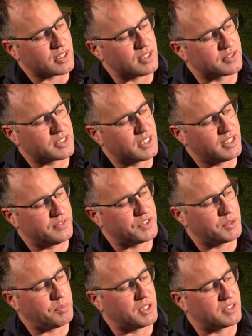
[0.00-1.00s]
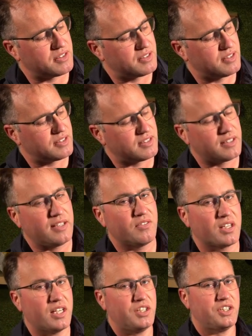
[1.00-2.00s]
it's going to have GPS assisted
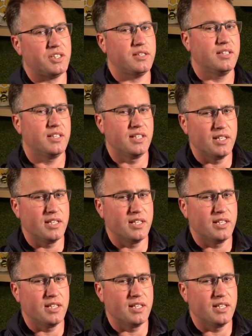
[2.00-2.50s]
navigation,